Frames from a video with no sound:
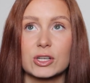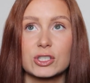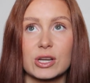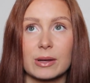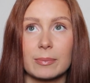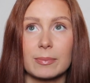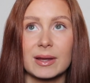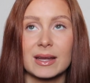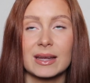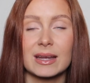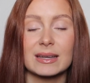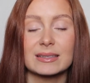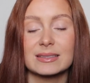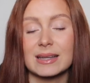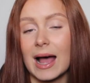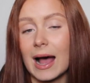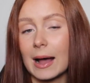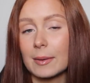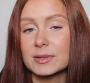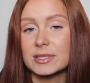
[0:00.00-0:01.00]
shipping is
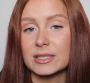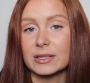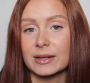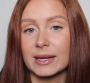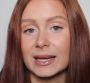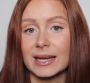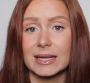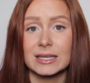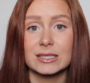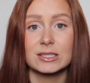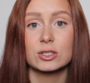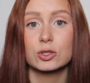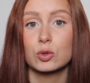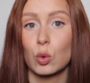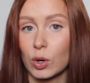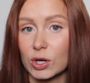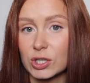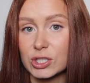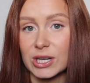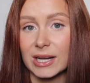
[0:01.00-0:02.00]
absolutely
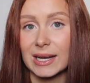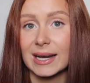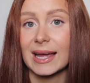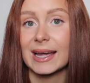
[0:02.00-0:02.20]
extortionate.